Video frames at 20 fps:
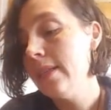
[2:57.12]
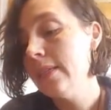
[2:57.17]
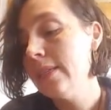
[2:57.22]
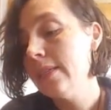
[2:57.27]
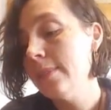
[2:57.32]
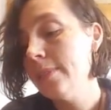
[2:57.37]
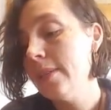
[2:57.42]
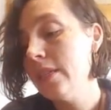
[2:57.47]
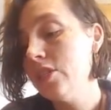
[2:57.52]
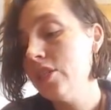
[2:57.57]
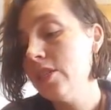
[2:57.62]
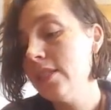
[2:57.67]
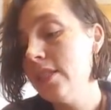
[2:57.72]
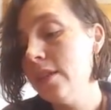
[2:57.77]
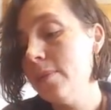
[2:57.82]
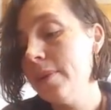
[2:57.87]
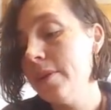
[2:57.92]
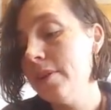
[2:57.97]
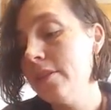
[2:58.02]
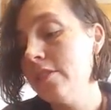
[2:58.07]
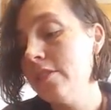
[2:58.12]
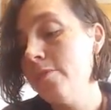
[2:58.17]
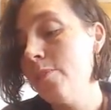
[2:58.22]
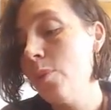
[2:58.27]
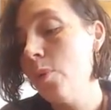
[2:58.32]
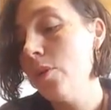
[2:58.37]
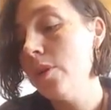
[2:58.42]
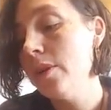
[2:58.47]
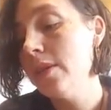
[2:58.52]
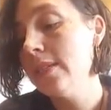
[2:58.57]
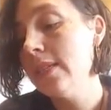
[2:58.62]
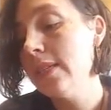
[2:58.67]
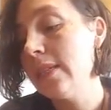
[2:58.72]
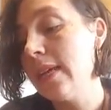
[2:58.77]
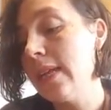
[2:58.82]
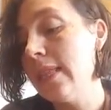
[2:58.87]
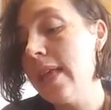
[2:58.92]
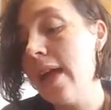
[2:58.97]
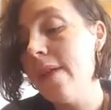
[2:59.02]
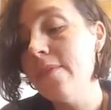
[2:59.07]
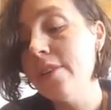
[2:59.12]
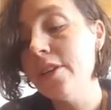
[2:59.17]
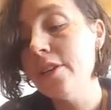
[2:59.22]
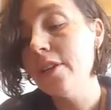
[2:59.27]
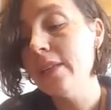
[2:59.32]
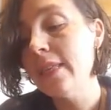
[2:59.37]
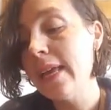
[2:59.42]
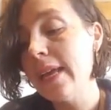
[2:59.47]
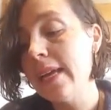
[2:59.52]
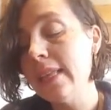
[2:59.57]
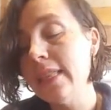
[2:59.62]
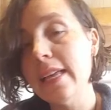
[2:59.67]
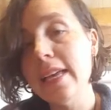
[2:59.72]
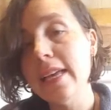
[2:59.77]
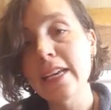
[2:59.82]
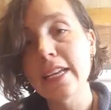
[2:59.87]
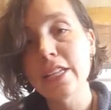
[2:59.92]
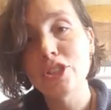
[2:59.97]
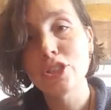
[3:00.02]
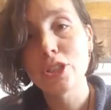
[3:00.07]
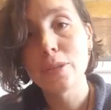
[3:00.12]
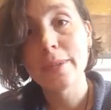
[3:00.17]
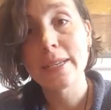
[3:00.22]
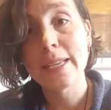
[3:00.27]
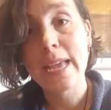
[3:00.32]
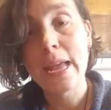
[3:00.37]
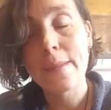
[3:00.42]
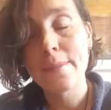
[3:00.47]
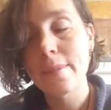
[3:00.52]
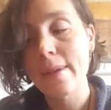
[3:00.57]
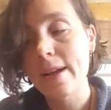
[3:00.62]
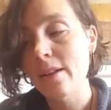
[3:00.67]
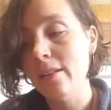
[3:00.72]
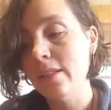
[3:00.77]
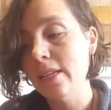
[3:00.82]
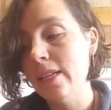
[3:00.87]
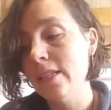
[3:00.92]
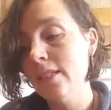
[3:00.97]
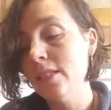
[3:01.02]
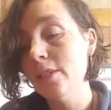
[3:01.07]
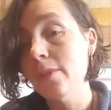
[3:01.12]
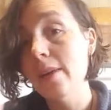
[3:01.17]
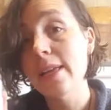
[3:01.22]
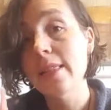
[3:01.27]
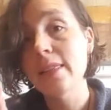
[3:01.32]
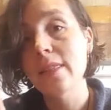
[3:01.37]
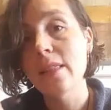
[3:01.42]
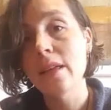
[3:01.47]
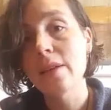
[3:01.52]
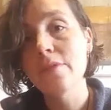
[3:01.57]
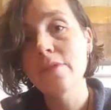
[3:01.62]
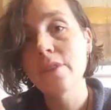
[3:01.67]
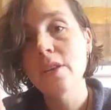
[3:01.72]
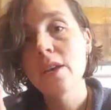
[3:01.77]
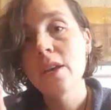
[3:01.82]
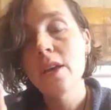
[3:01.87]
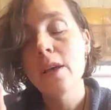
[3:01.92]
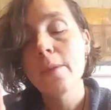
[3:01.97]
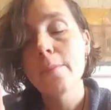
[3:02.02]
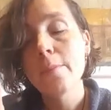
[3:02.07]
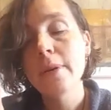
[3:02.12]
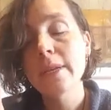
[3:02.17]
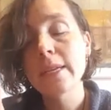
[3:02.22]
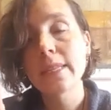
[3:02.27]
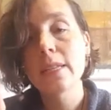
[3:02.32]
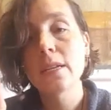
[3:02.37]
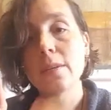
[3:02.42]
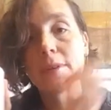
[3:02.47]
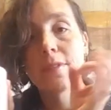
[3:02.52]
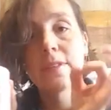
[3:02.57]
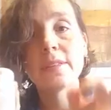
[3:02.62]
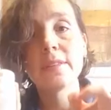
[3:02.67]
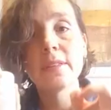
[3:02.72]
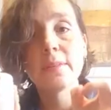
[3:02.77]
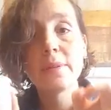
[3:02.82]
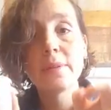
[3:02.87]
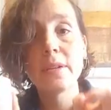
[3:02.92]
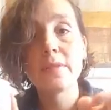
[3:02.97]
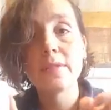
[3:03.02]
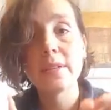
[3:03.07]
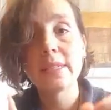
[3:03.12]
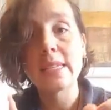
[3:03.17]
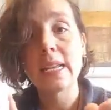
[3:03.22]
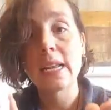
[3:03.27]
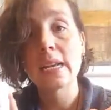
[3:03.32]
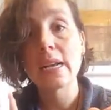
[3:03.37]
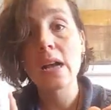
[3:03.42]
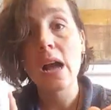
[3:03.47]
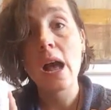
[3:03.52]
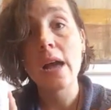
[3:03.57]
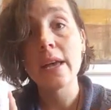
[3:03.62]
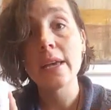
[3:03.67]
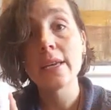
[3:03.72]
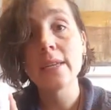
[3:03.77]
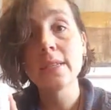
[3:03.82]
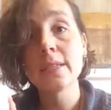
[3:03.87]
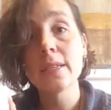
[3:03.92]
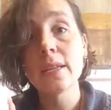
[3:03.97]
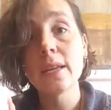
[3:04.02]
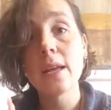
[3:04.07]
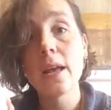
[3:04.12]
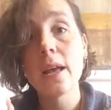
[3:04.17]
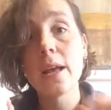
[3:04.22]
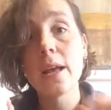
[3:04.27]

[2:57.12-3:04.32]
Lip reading: this diminishes the appearance of pores. It's got lavender, lang lang, and German chamomile in it. So I love putting a little bit of this on a cotton